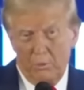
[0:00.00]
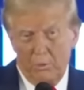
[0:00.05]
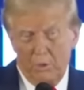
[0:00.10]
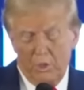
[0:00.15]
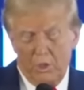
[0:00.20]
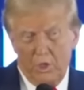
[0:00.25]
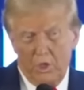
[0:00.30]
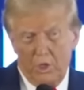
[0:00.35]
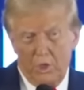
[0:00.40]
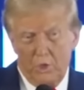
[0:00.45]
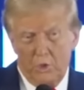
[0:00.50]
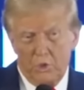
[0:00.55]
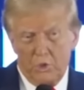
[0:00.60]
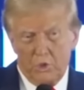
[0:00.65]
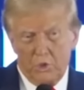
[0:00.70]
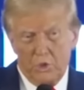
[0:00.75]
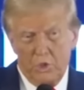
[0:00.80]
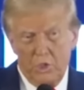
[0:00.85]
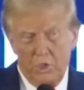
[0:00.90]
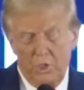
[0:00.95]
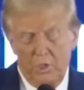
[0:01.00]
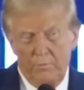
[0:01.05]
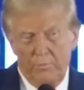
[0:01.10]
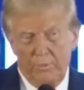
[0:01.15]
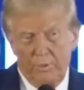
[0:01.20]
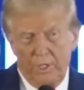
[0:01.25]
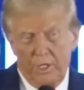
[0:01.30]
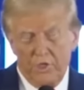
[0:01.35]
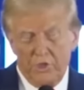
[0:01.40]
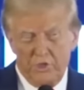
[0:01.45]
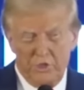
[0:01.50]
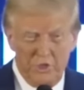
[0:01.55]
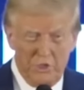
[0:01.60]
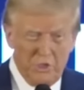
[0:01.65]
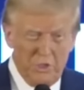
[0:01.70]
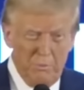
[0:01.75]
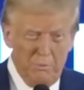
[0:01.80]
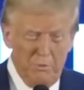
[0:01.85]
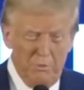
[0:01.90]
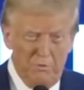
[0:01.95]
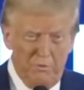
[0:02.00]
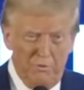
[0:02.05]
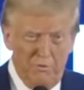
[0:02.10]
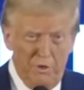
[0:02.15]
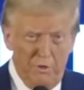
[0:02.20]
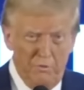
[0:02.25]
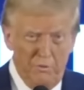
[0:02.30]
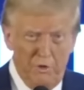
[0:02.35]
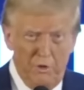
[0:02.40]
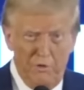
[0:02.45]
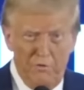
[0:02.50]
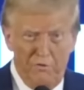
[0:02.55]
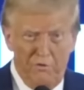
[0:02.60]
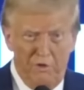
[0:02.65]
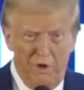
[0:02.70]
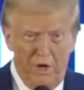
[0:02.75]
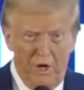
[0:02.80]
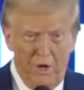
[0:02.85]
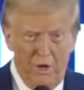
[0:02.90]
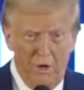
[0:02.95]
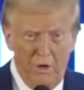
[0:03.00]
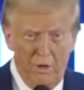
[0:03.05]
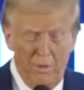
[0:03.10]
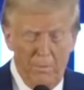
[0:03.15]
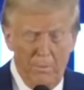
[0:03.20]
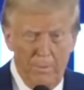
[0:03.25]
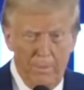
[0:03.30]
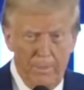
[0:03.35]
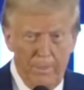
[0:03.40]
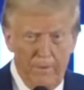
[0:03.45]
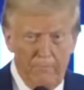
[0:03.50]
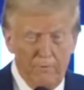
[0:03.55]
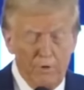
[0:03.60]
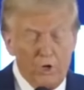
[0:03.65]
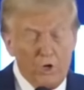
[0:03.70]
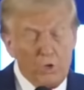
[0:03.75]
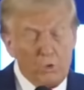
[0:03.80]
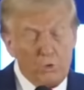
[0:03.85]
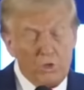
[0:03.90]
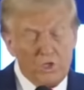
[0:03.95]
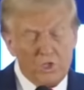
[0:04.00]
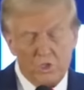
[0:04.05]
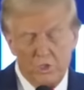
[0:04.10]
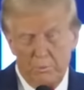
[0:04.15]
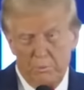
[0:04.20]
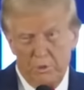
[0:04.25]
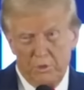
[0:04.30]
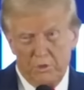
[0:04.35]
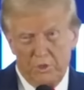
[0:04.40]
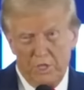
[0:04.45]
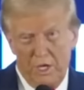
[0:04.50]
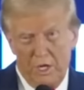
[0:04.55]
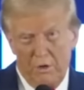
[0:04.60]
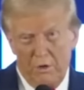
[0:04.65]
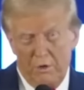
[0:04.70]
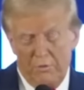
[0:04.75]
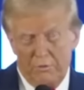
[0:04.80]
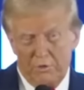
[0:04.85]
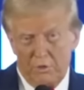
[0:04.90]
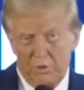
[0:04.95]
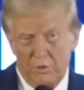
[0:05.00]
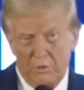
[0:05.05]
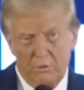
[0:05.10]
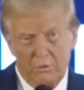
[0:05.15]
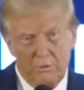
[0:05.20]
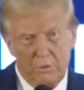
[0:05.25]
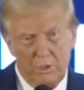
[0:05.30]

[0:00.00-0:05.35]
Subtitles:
We're going to use a system of very fair, very reasonable tariffs.